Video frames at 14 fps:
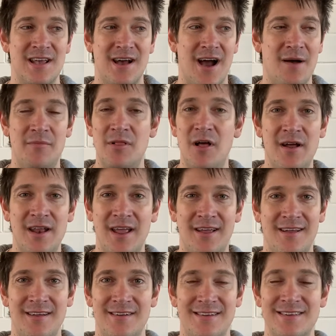I'm
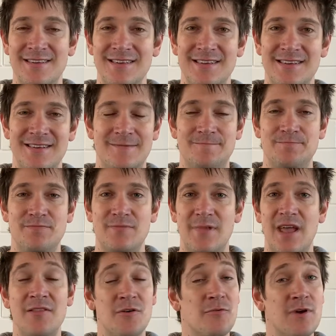learning
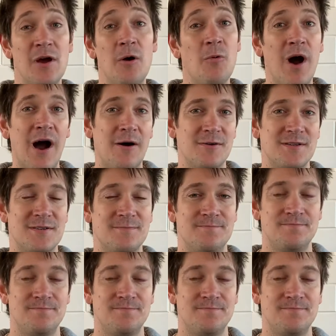in the real world.